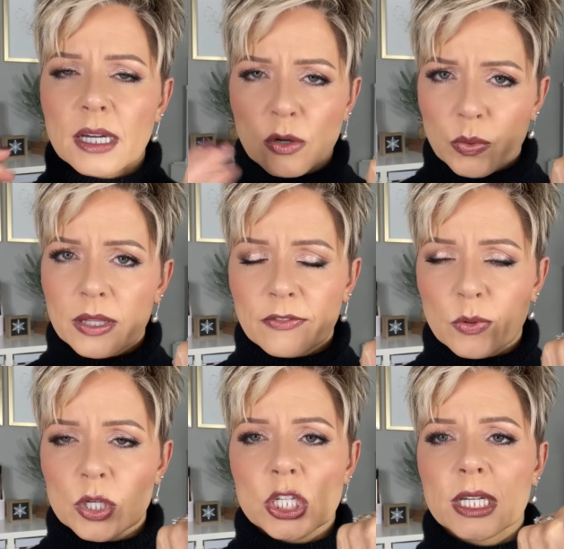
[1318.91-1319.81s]
Wheel of
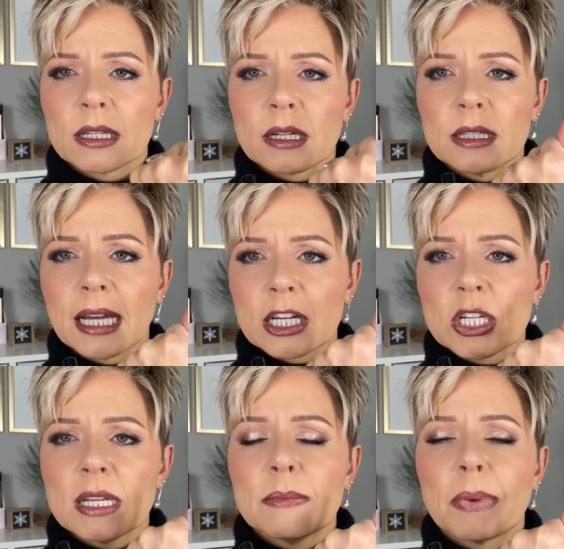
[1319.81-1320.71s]
Fortune
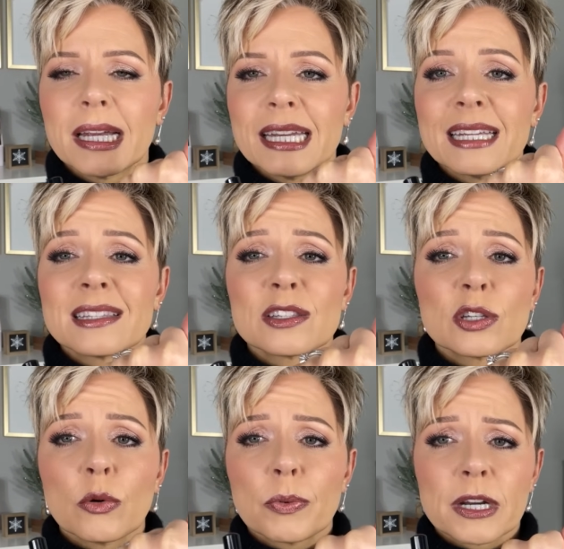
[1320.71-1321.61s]
collection, but it's
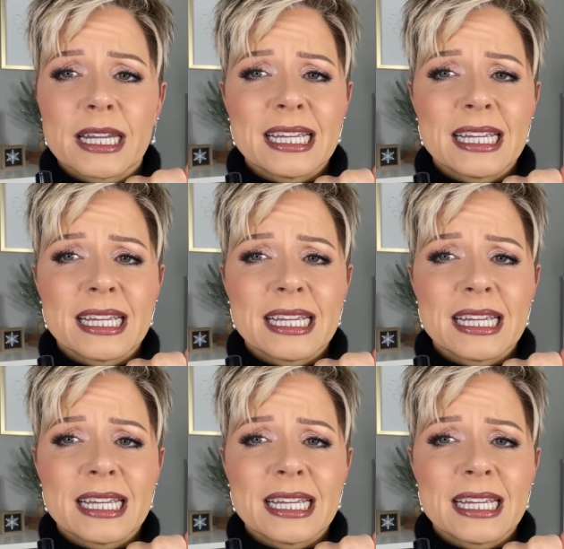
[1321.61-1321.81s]
so pretty.